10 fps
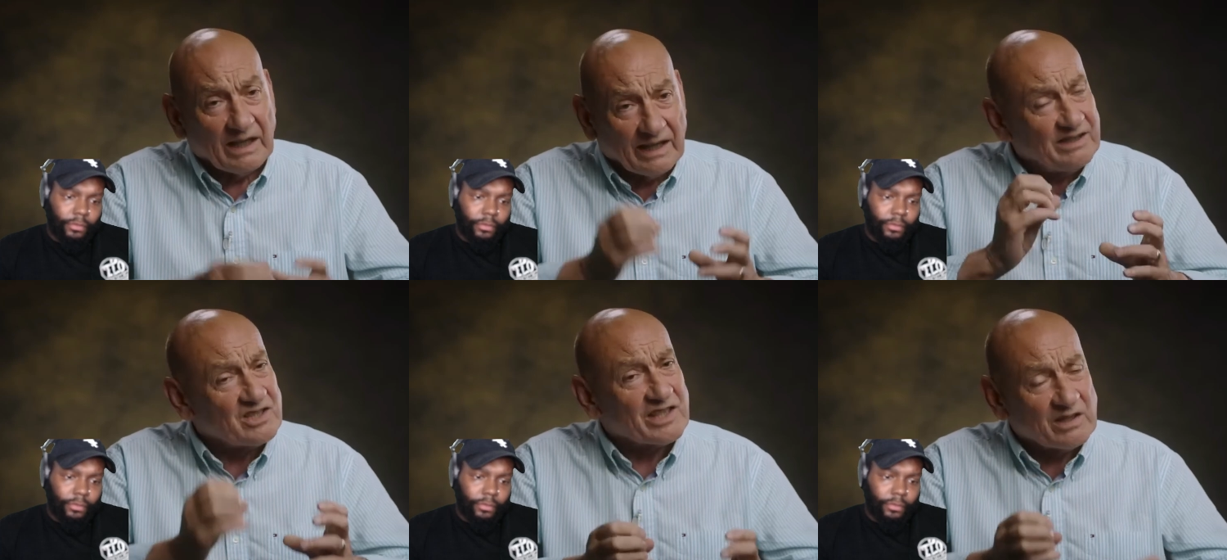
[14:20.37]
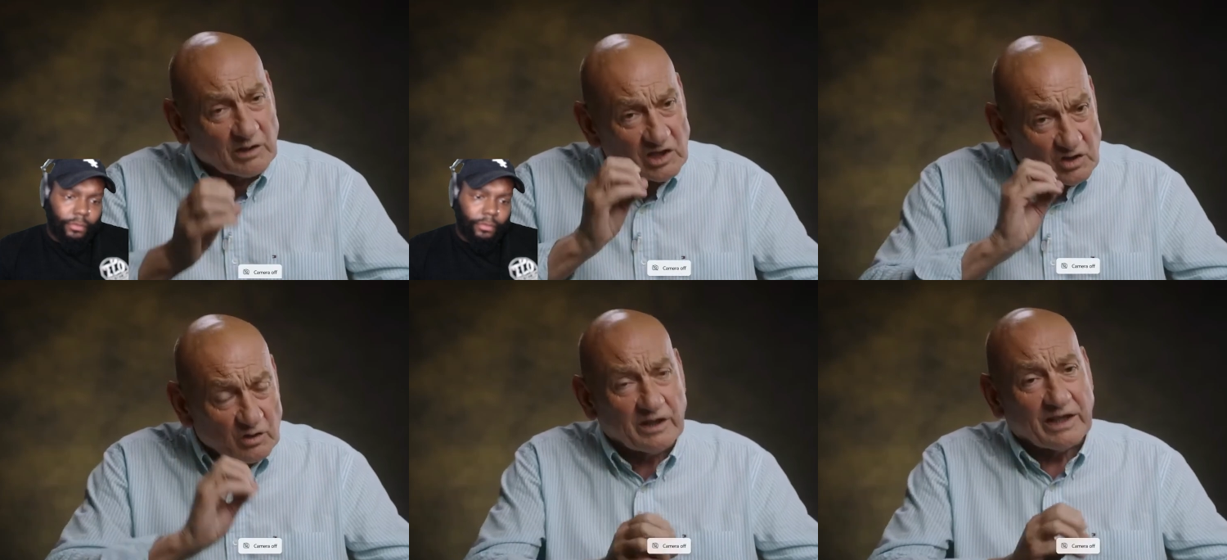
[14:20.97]
Speaker 1: I decided when I
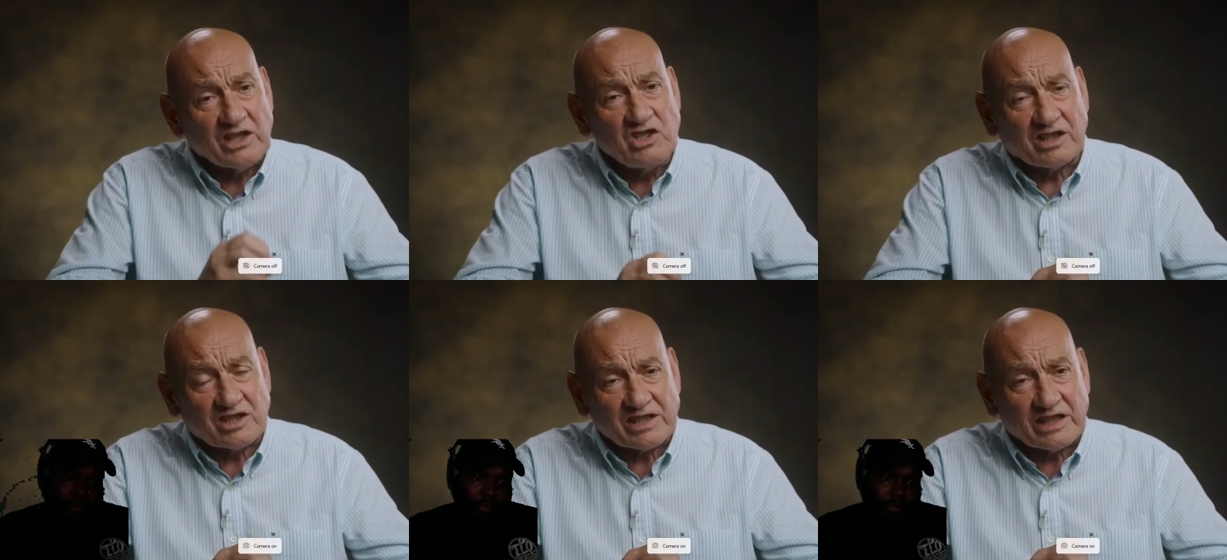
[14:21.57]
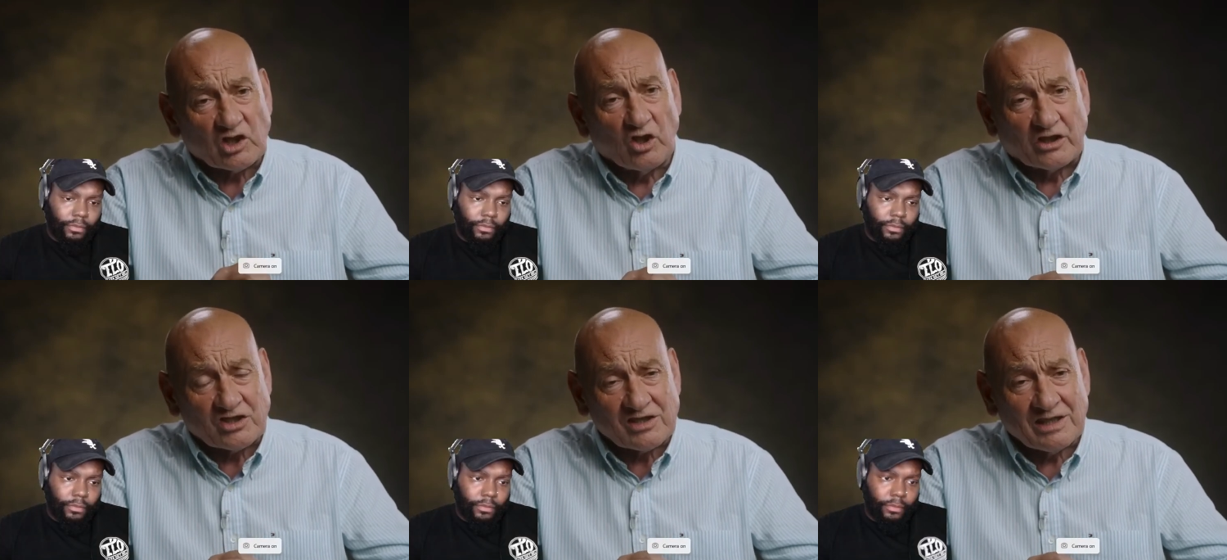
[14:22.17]
saw the injuries that he'd
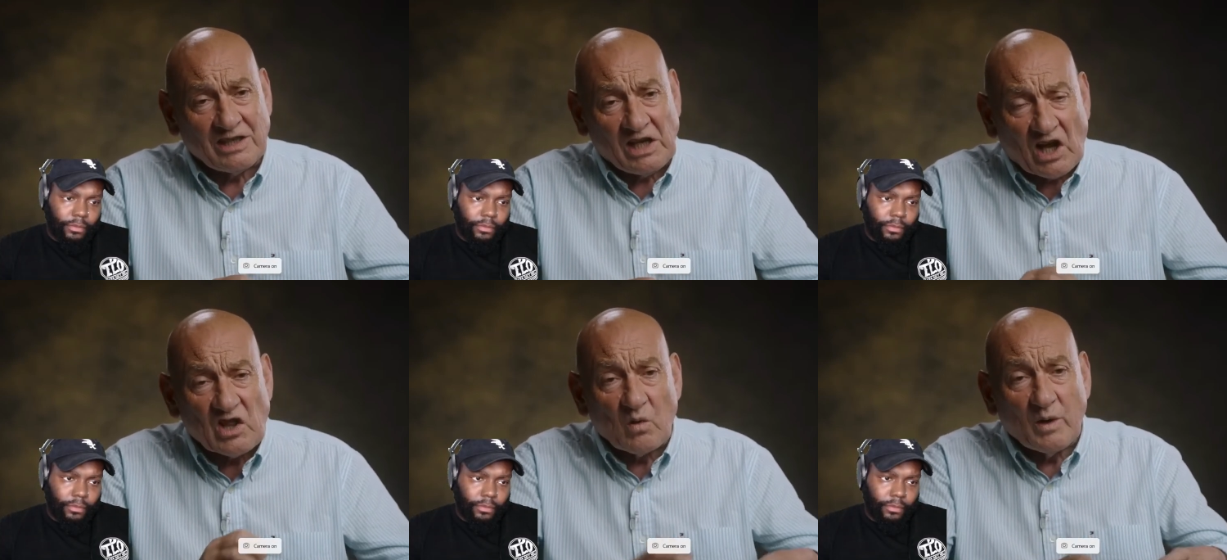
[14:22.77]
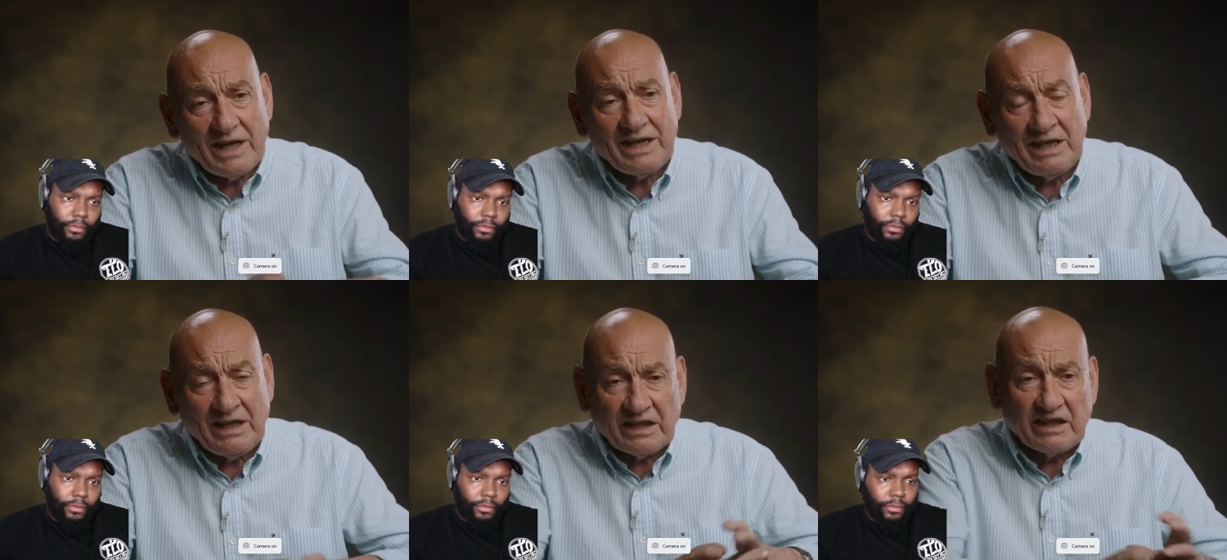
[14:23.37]
caused and the way
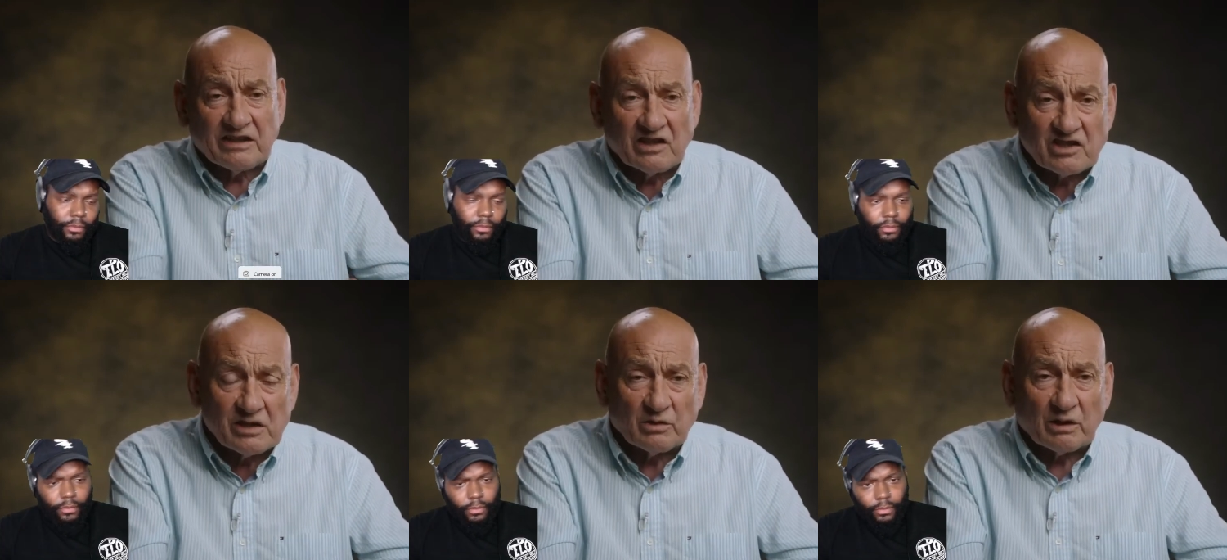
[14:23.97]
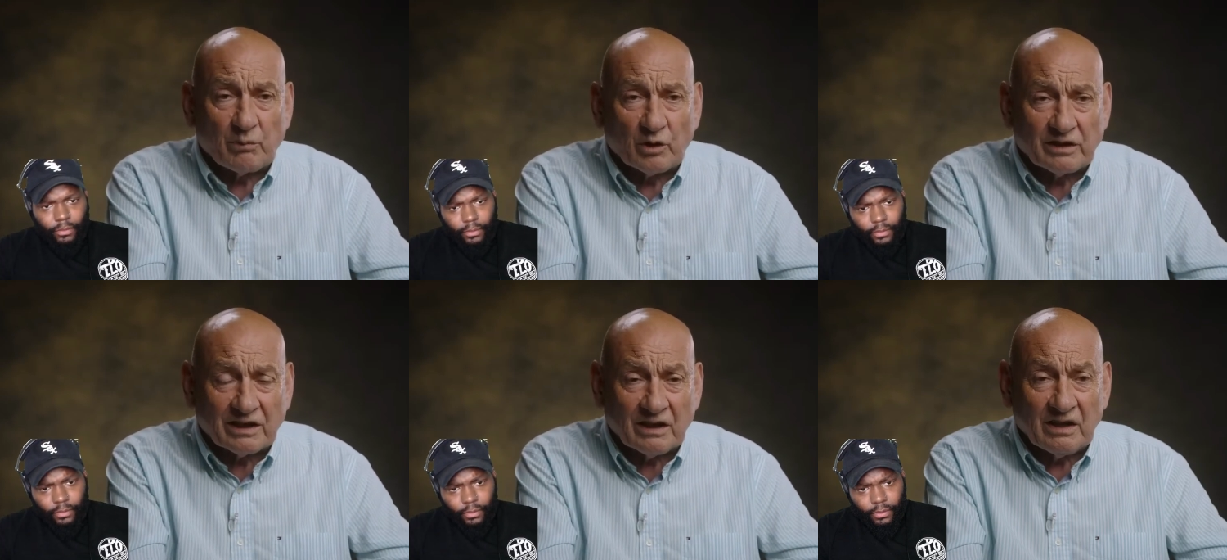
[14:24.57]
he had concealed her
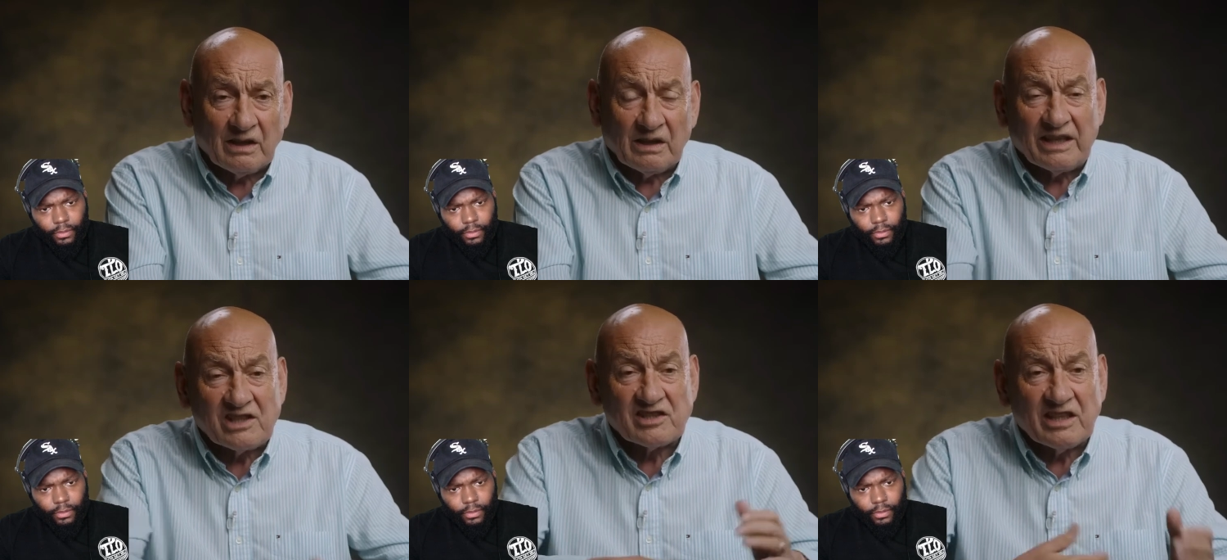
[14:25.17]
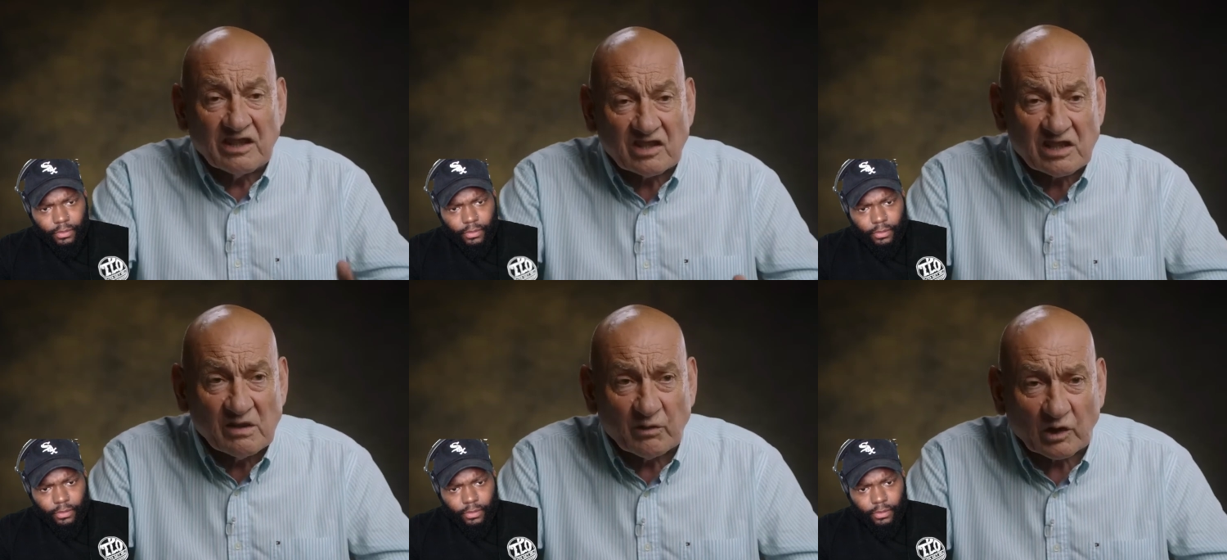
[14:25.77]
body, he had stayed at the
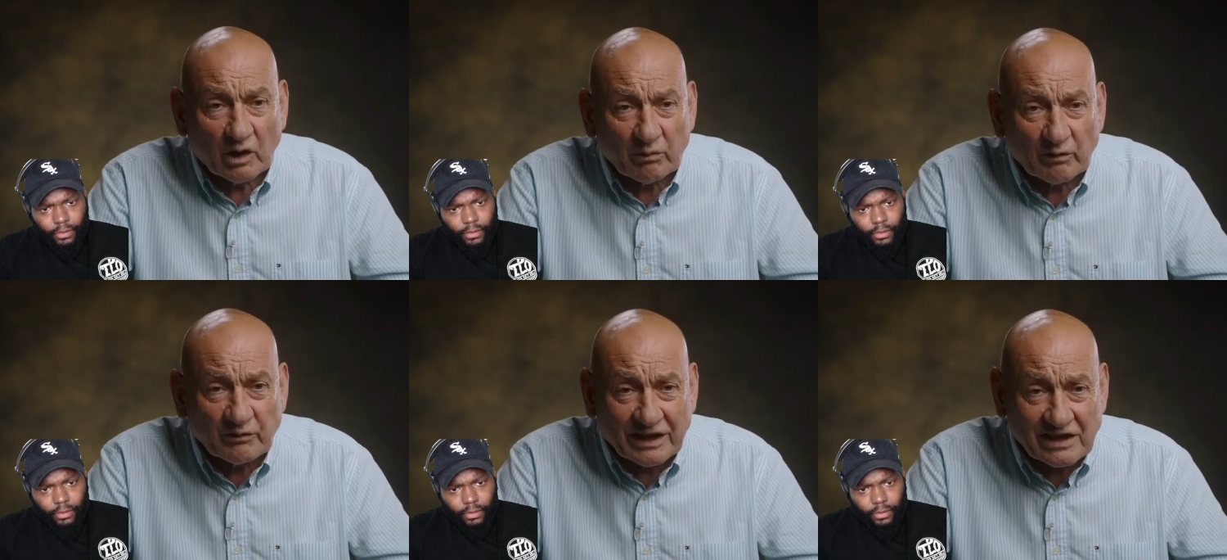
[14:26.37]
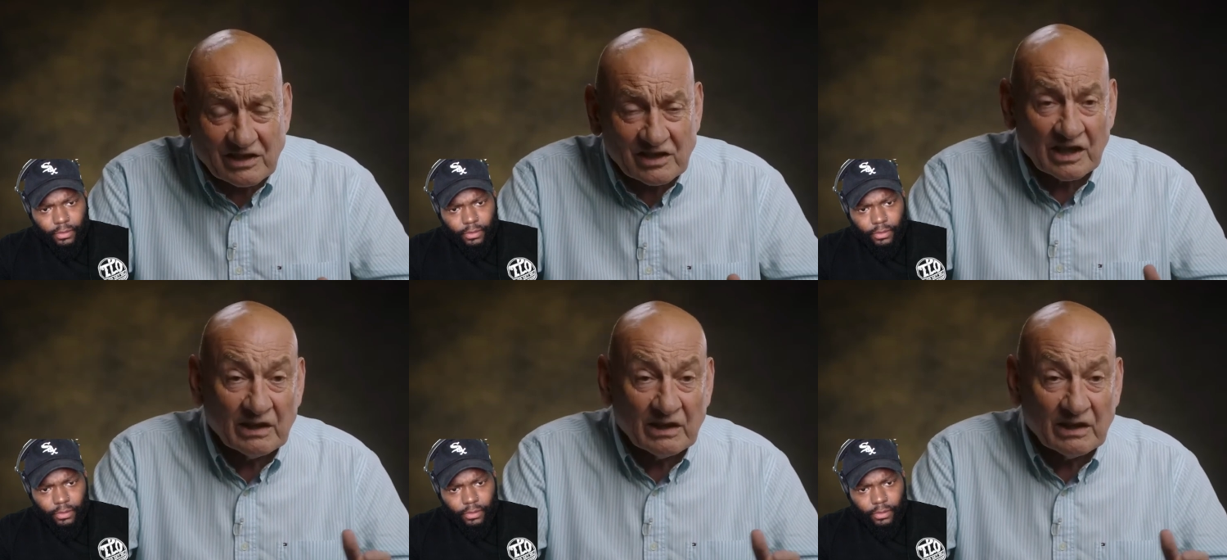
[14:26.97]
scene for a couple of days,